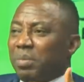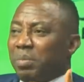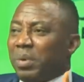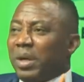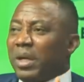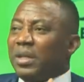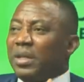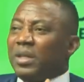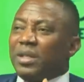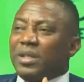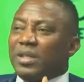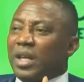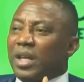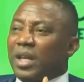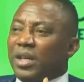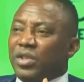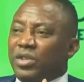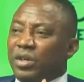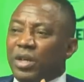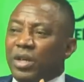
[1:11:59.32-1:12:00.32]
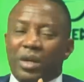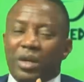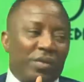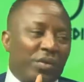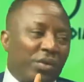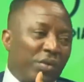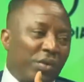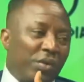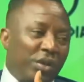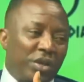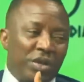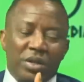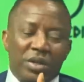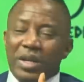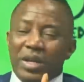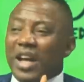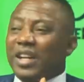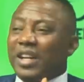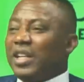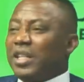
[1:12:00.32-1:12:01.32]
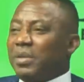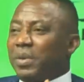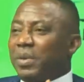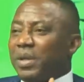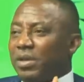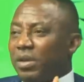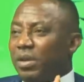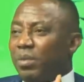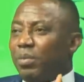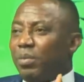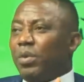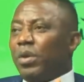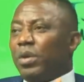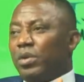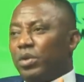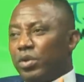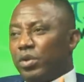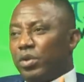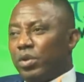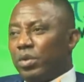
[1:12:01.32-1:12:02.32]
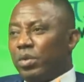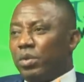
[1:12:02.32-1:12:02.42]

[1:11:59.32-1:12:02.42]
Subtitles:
is spent in sending children of the rich at the expense of the poor